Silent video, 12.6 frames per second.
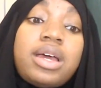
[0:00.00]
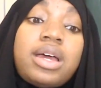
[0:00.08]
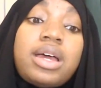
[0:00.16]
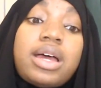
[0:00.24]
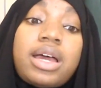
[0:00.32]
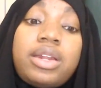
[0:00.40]

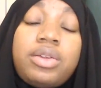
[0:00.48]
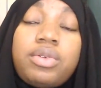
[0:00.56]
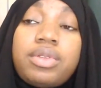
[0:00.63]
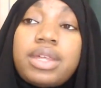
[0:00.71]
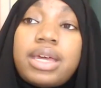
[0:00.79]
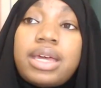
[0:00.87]
I knew
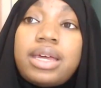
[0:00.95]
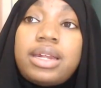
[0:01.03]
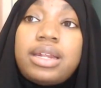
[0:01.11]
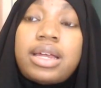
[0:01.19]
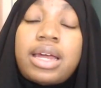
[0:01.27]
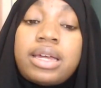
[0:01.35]

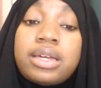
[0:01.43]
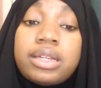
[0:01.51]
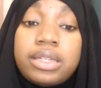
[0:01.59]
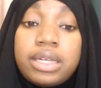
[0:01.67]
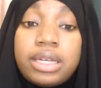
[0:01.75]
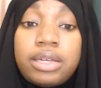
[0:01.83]
that I could
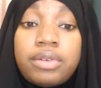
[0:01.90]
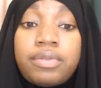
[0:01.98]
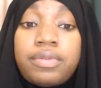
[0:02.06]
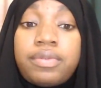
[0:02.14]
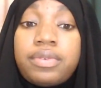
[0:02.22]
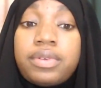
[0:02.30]
live
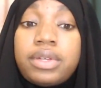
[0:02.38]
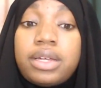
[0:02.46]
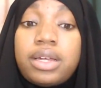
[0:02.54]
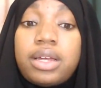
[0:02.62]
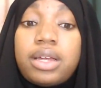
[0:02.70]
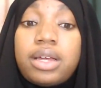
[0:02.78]

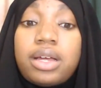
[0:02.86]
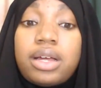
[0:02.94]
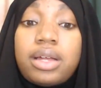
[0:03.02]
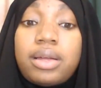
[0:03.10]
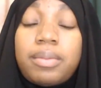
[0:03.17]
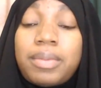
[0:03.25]

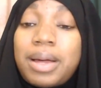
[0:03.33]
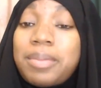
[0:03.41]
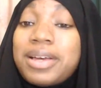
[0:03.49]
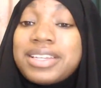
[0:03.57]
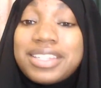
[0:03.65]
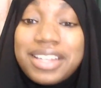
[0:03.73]
my
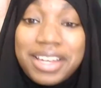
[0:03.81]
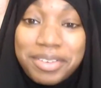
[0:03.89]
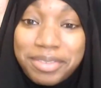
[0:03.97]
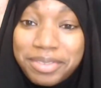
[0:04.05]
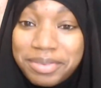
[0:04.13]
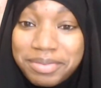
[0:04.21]
best
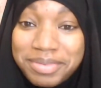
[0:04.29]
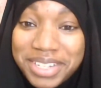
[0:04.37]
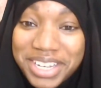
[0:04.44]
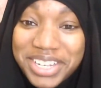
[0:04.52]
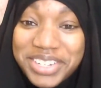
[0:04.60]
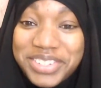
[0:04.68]
life
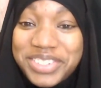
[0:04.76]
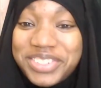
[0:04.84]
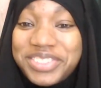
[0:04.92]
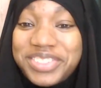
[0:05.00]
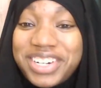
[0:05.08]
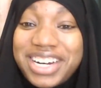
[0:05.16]
for
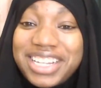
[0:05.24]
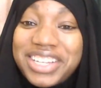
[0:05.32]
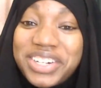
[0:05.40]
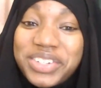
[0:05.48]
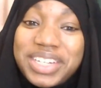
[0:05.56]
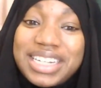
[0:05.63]
very
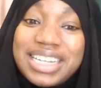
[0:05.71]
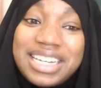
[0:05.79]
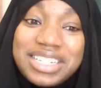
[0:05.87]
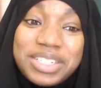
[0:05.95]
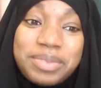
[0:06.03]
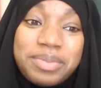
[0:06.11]
little in
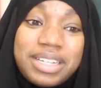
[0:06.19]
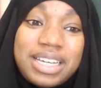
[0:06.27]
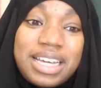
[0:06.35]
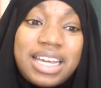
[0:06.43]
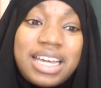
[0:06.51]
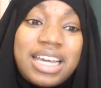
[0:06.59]
Egypt.
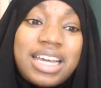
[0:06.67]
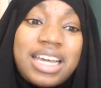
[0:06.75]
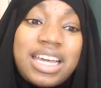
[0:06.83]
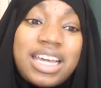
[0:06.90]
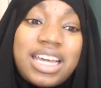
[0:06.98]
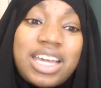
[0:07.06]

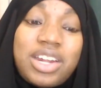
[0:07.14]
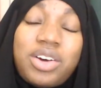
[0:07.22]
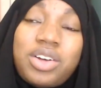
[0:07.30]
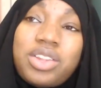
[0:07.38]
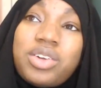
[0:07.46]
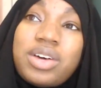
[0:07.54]
And
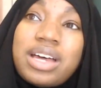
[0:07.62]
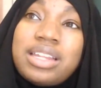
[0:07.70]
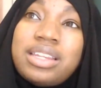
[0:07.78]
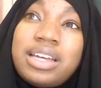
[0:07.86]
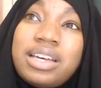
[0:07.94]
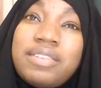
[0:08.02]
although I
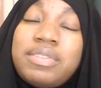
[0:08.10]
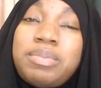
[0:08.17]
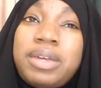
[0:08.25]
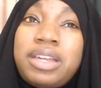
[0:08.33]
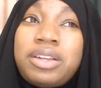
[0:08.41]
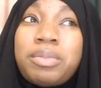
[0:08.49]
loved
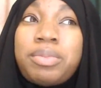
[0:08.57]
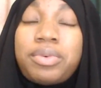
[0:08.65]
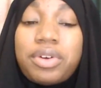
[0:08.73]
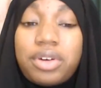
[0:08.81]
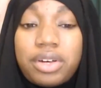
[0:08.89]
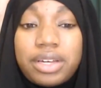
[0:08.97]
being
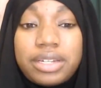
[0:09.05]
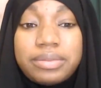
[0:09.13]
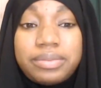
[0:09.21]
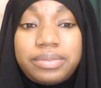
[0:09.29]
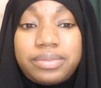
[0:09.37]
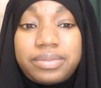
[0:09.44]
abroad,
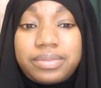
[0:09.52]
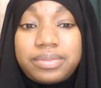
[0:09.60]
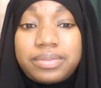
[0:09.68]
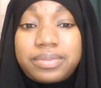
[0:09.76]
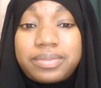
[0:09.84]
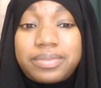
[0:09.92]

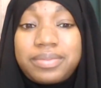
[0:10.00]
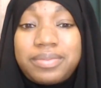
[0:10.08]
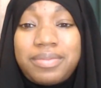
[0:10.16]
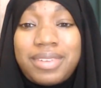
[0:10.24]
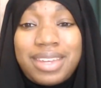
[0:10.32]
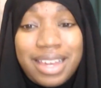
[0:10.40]

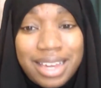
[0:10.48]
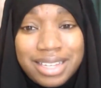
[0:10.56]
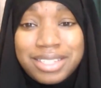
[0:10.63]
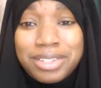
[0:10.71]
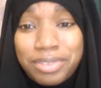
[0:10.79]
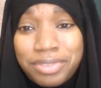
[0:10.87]
I
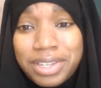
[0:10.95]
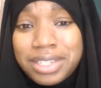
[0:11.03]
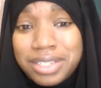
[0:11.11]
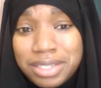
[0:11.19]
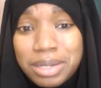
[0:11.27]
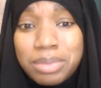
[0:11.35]
still
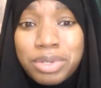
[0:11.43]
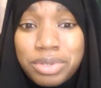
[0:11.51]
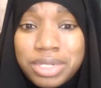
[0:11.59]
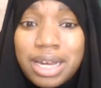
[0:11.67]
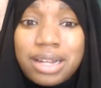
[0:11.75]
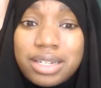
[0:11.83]
faced some new
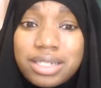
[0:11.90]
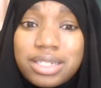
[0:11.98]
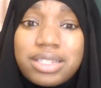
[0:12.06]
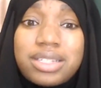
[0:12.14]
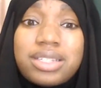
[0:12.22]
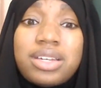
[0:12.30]

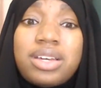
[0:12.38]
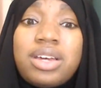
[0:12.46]
challenges.